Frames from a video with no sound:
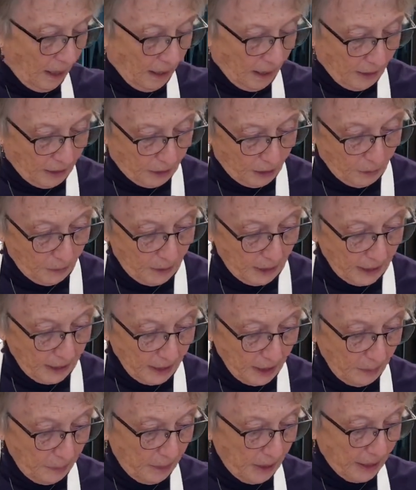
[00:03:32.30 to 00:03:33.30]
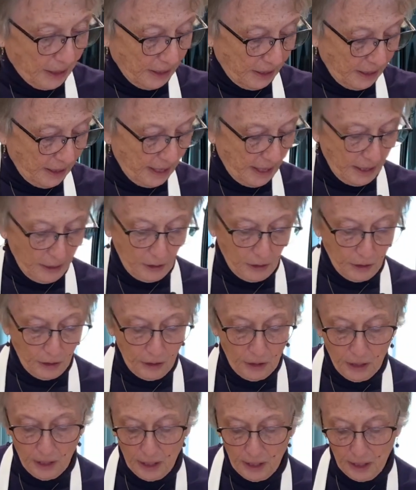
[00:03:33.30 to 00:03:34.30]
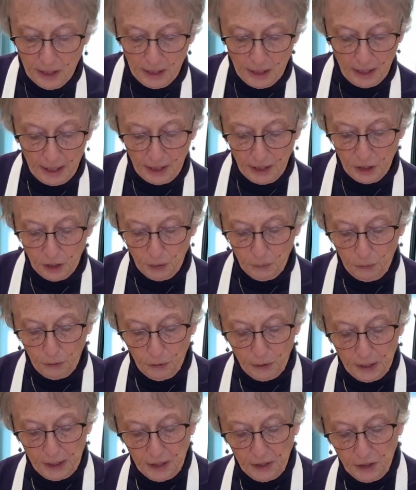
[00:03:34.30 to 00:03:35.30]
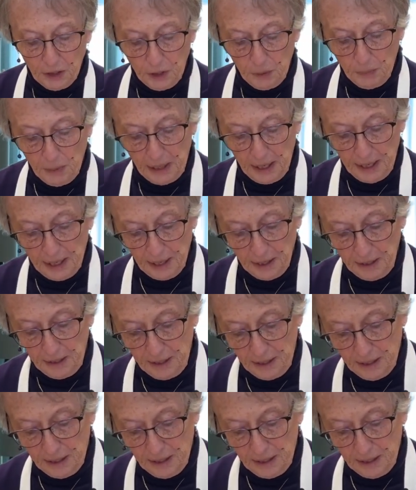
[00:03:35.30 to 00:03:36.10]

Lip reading: So once it's mixed together, then I just pour it into the pan.